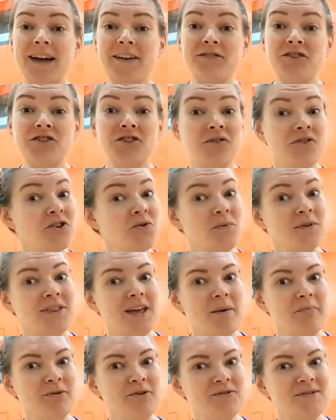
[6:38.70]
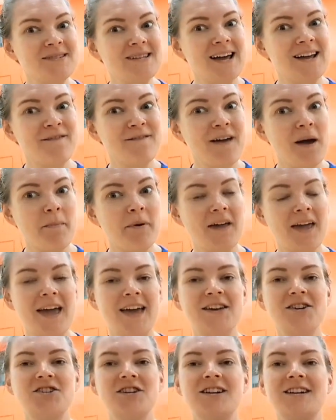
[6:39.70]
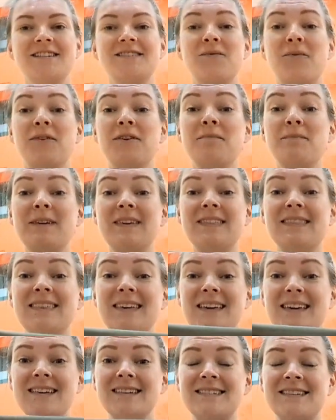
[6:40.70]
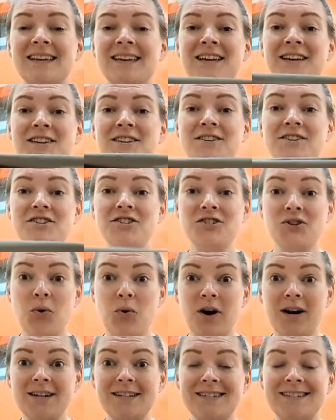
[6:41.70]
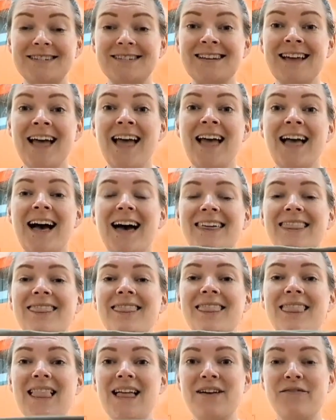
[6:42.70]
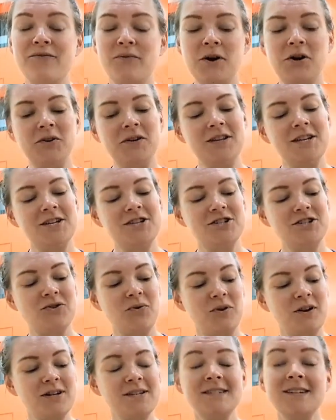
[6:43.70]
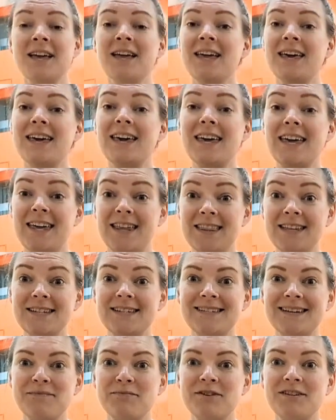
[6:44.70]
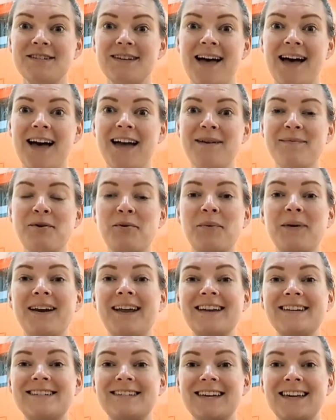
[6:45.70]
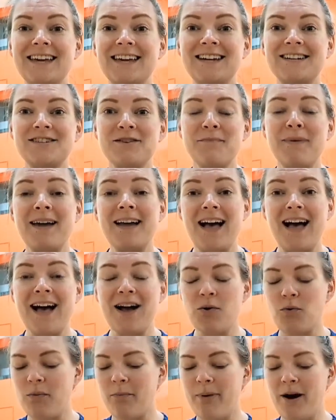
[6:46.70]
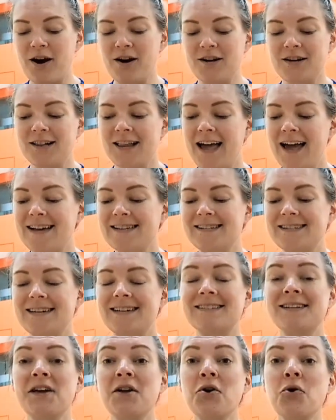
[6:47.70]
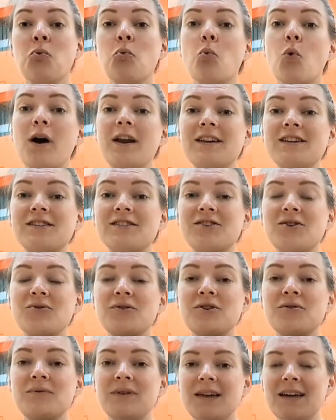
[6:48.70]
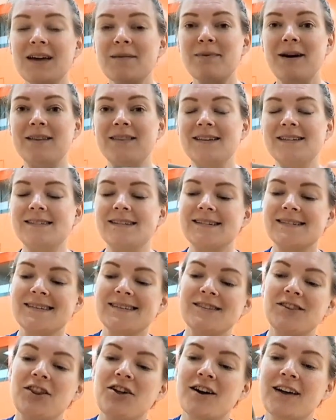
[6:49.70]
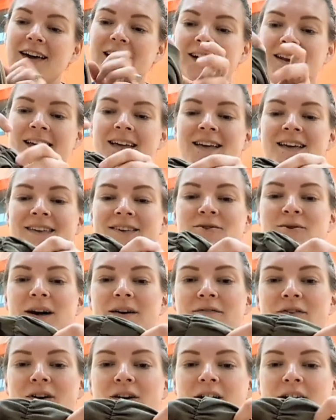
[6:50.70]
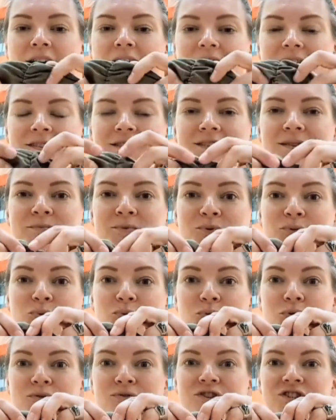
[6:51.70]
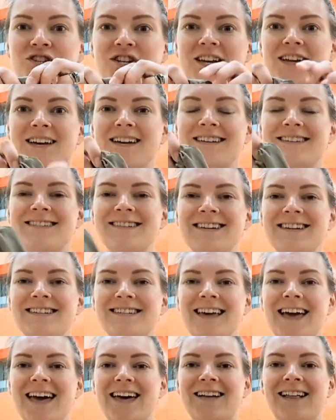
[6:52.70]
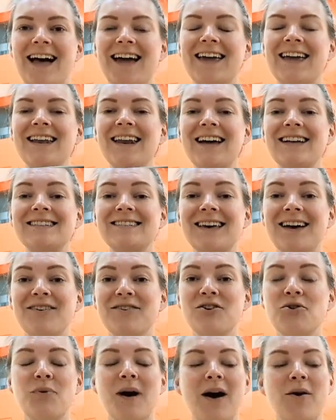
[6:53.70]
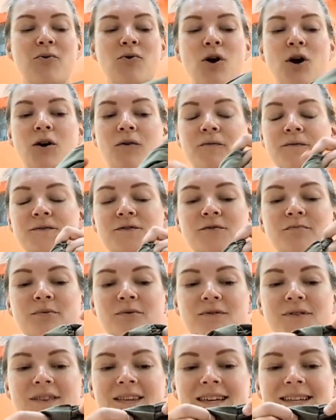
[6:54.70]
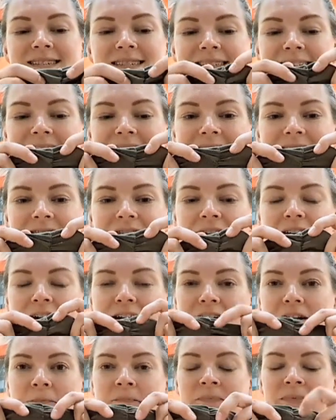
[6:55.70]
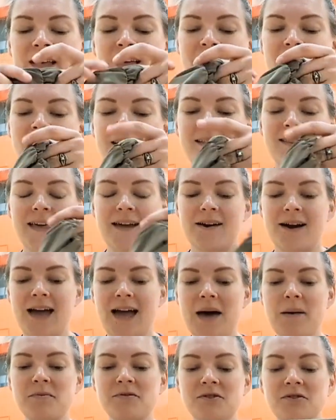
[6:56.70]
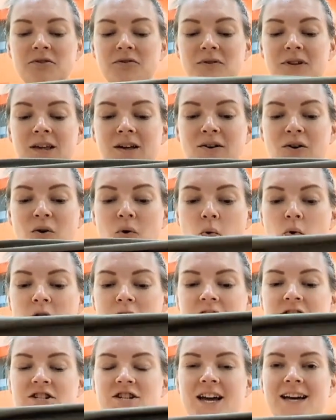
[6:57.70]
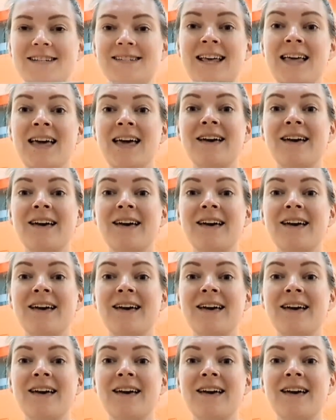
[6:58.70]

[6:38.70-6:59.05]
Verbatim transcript: I have to show you with that Bluesign fabrication is going to be these shorts. I love wearing these shorts in the summertime when I teach my aqua bar classes. What is so unique about these things is look at you have awesome ruching detail. I cannot tell you how comfortable these things are. They are absolutely gorgeous.